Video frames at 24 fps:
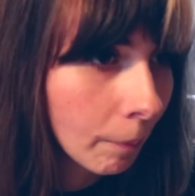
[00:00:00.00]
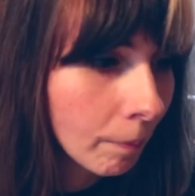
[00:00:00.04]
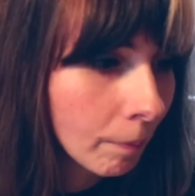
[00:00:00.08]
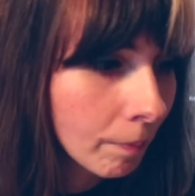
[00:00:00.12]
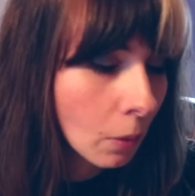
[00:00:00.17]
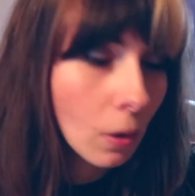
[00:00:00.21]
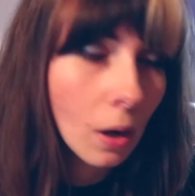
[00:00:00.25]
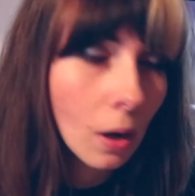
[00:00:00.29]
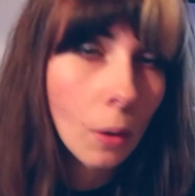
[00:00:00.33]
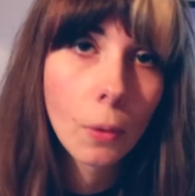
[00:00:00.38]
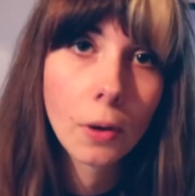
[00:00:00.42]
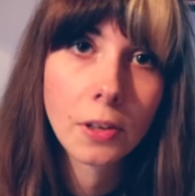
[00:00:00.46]

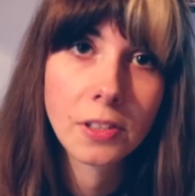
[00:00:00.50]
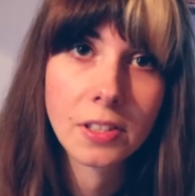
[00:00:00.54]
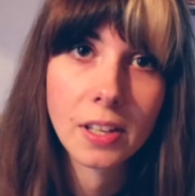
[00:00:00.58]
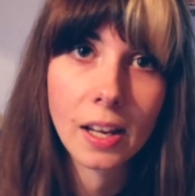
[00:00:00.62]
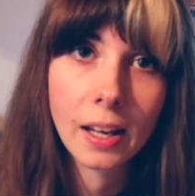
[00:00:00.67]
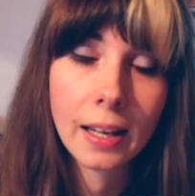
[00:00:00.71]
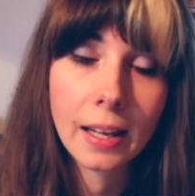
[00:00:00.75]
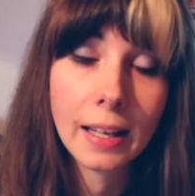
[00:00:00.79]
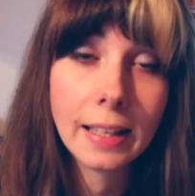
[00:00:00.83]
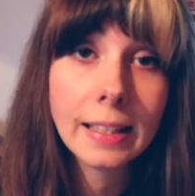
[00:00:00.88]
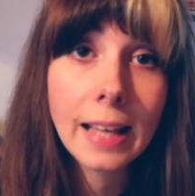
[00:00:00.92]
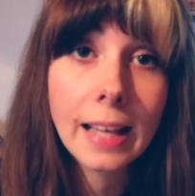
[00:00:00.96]
Where was
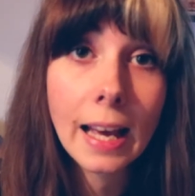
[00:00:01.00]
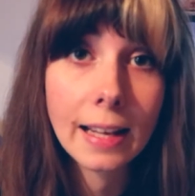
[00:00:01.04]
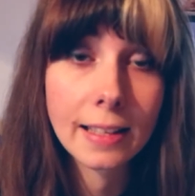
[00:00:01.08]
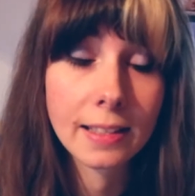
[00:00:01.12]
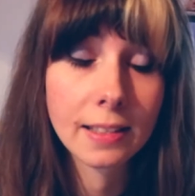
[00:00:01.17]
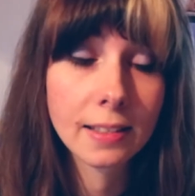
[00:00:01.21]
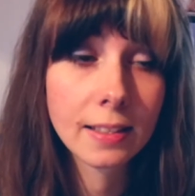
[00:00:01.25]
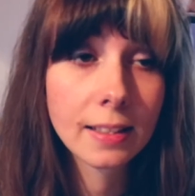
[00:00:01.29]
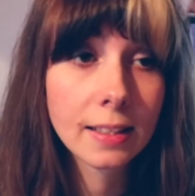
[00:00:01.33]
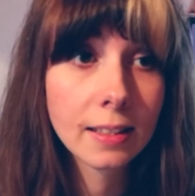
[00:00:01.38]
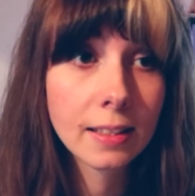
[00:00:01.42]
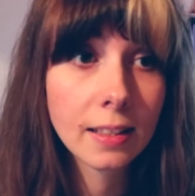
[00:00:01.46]
I?
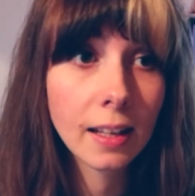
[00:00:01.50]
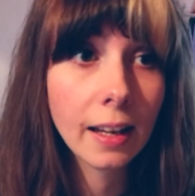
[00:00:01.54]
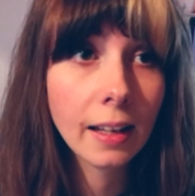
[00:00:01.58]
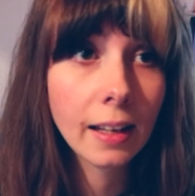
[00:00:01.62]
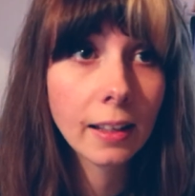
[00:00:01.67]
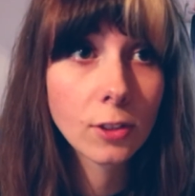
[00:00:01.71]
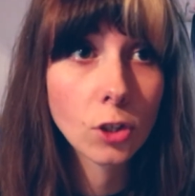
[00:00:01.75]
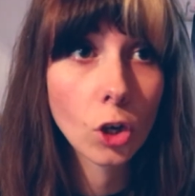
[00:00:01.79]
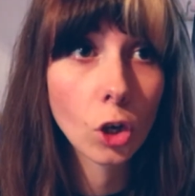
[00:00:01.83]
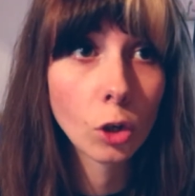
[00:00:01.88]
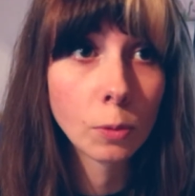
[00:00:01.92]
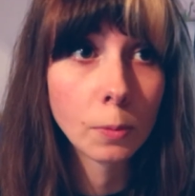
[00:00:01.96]
Yes,
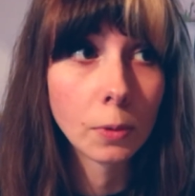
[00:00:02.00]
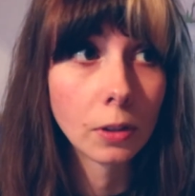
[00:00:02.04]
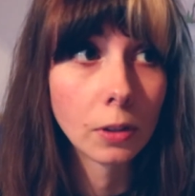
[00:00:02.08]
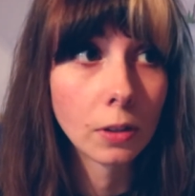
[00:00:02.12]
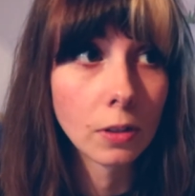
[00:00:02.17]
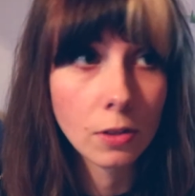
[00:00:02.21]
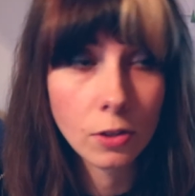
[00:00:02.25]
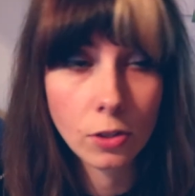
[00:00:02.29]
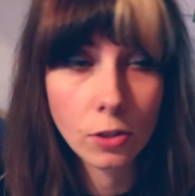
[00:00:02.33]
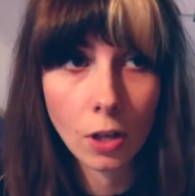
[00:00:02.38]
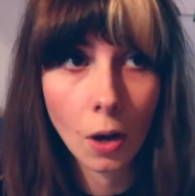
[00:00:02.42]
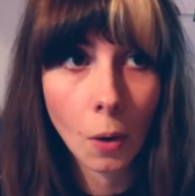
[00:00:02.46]

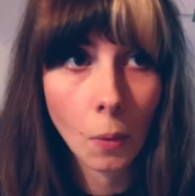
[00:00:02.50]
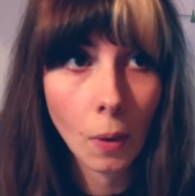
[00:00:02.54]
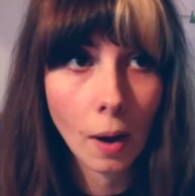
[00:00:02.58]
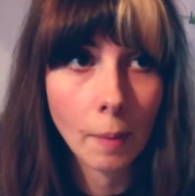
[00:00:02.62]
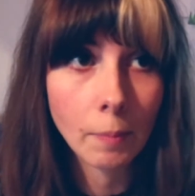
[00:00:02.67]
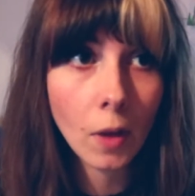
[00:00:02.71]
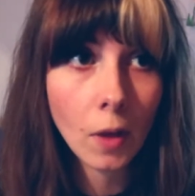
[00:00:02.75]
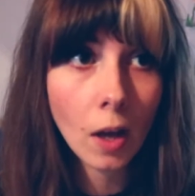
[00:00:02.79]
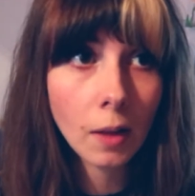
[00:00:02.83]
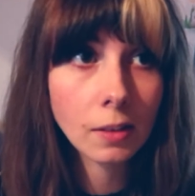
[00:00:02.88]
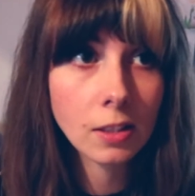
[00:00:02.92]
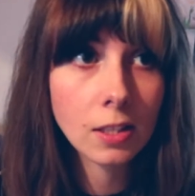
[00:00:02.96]
Inktober. So
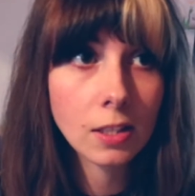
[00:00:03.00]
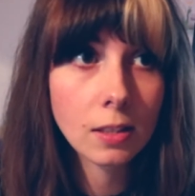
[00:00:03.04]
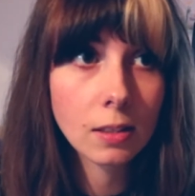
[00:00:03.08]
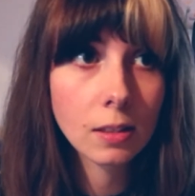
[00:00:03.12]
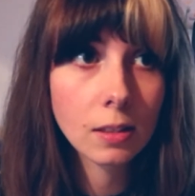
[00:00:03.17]
I'm not